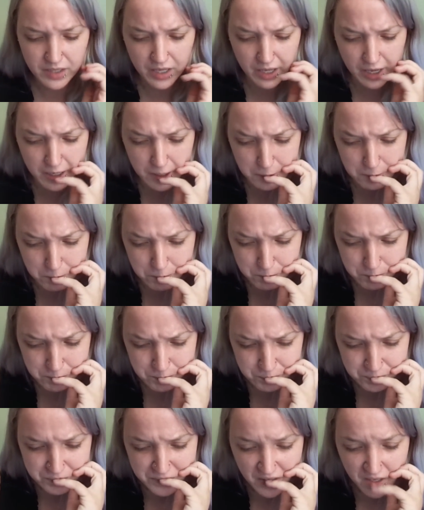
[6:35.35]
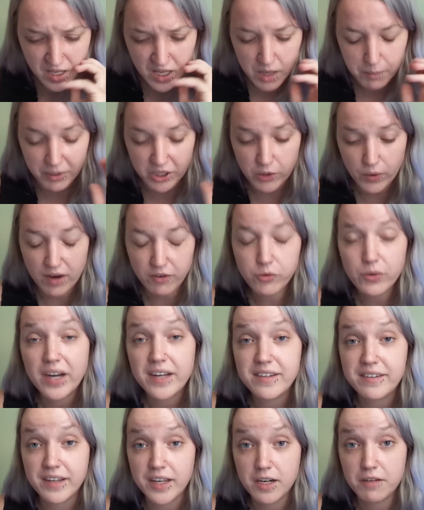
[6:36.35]
But you have to
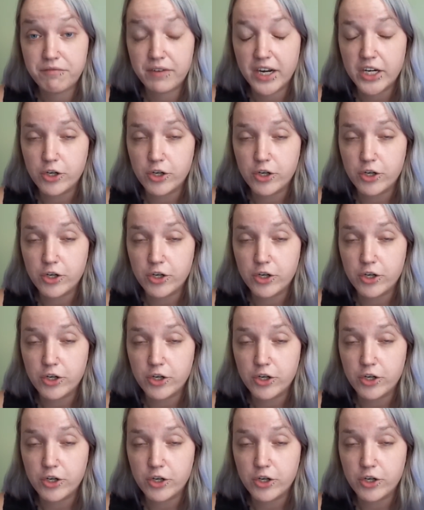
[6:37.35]
identify